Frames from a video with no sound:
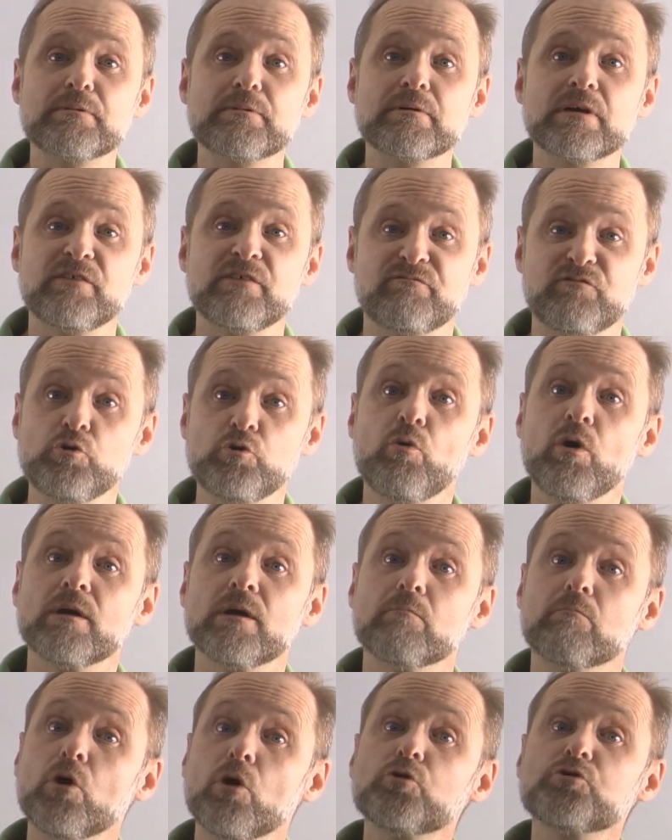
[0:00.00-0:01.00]
if you want
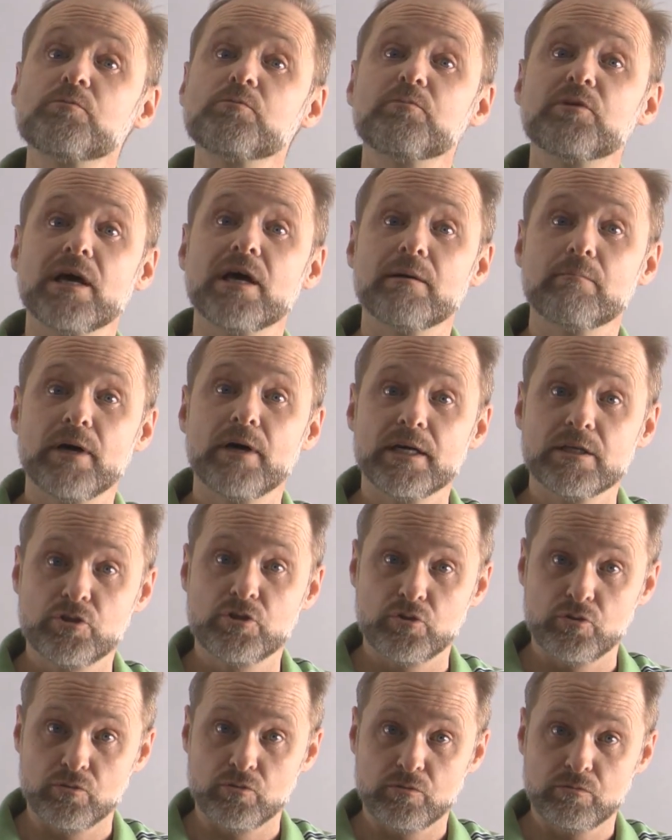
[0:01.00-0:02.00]
to multiply by
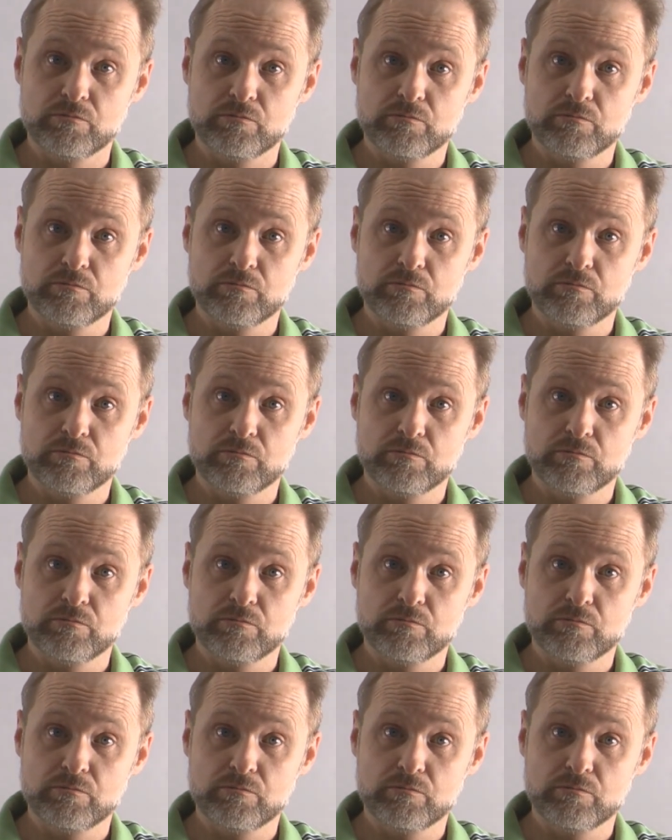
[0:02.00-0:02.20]
2,